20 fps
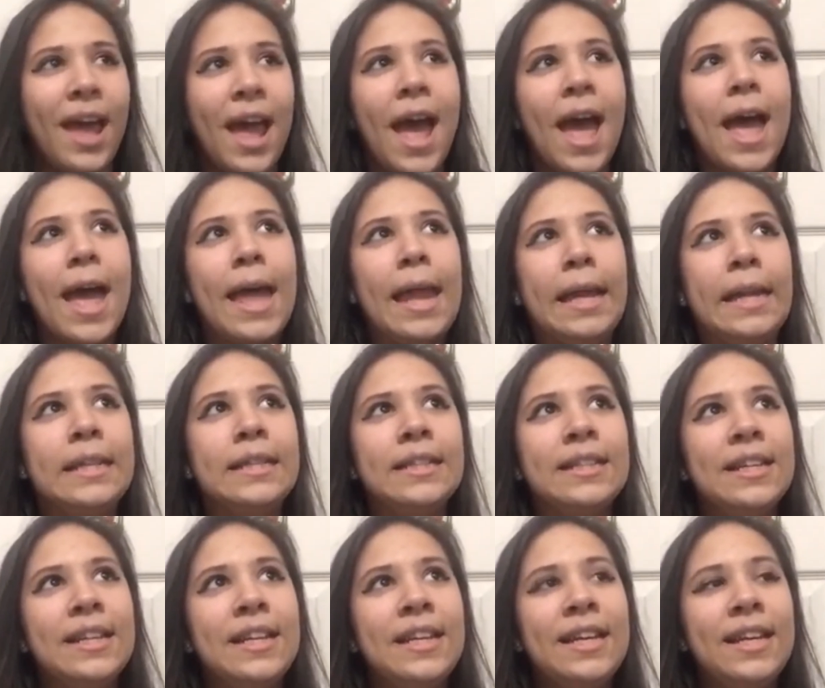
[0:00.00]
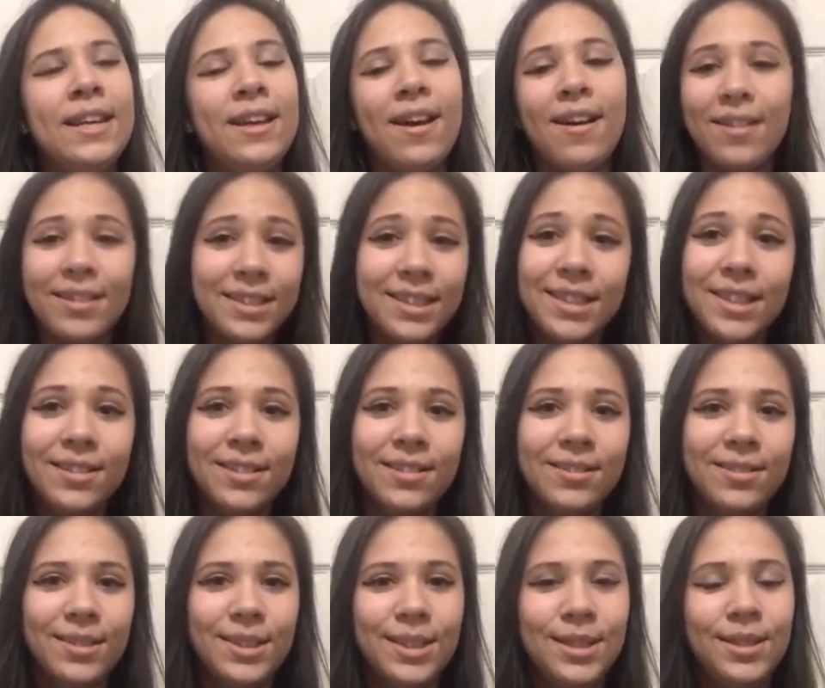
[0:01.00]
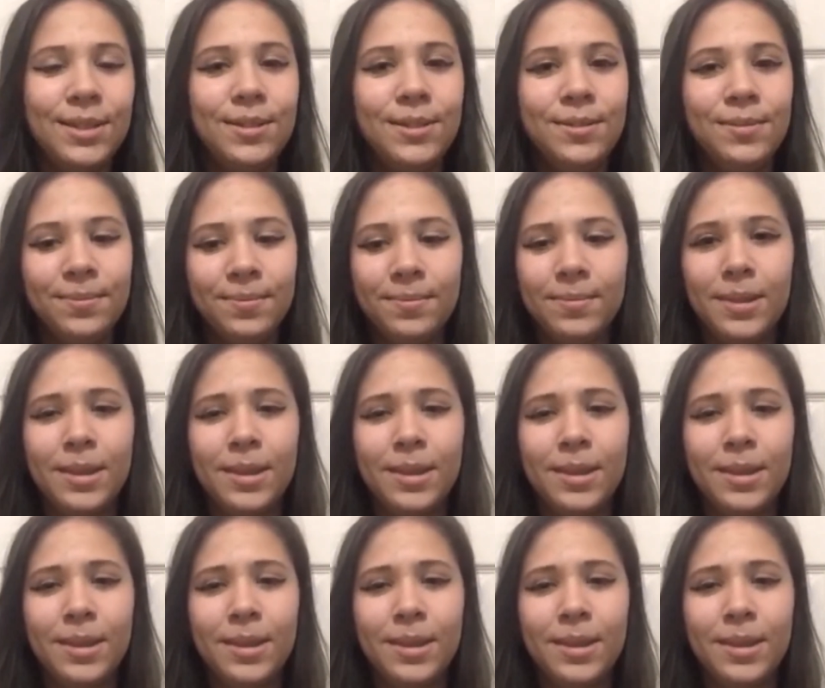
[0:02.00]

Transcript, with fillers: And also, to